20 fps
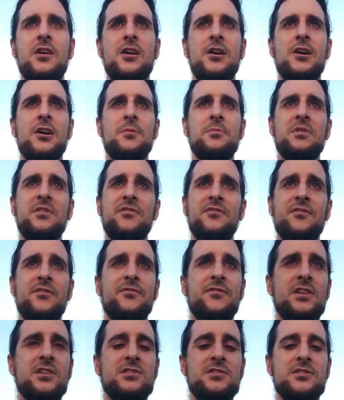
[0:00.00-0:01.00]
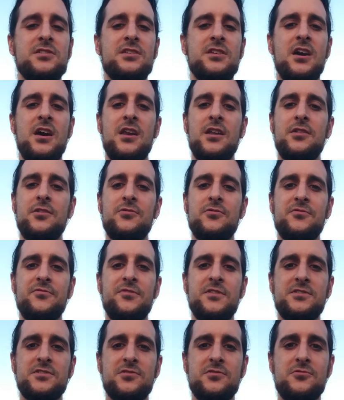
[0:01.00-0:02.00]
and eventually it got a little
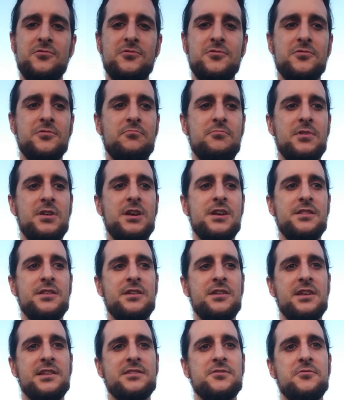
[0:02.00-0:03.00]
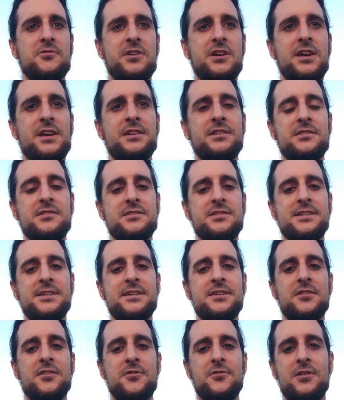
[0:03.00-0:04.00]
physical, and then that's when I had to
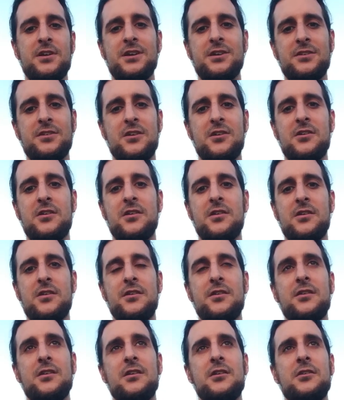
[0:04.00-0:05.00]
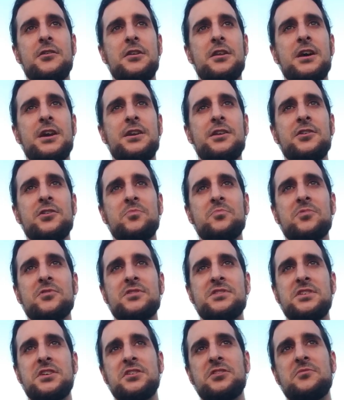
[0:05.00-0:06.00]
say, all right, I need to
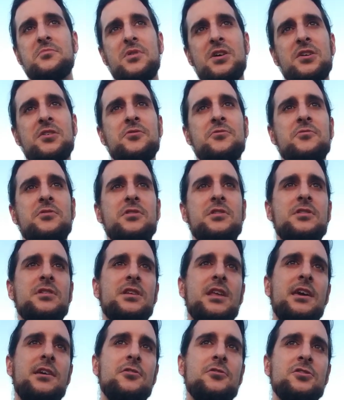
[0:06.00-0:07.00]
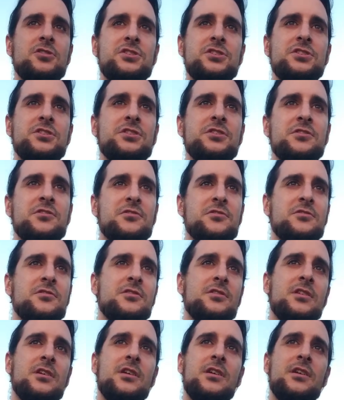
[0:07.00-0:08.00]
protect my own energy, and
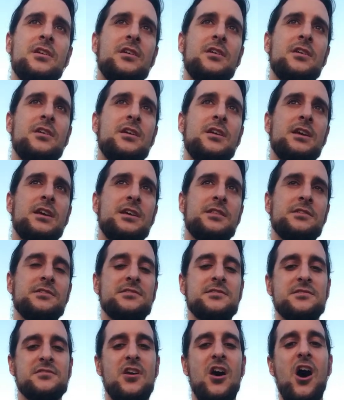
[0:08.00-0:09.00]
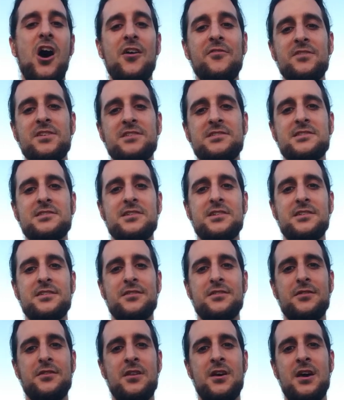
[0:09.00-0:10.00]
this is obviously
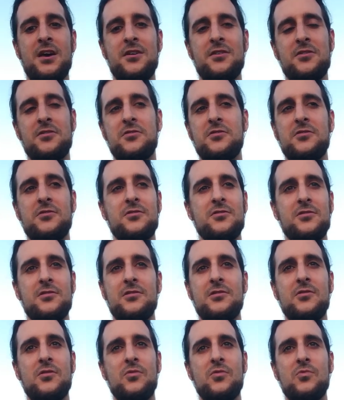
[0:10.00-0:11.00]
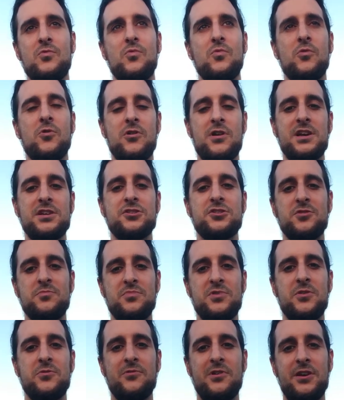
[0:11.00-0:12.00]
not where I
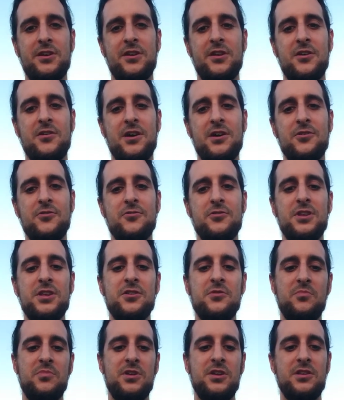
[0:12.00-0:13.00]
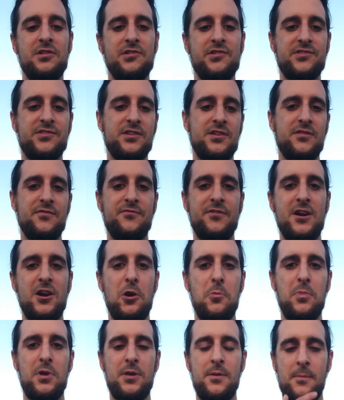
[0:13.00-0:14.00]
should be right now. I don't need to be in this
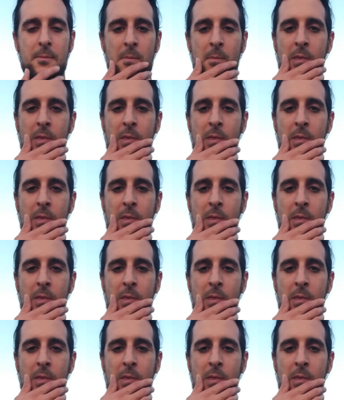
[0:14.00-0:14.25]
environment.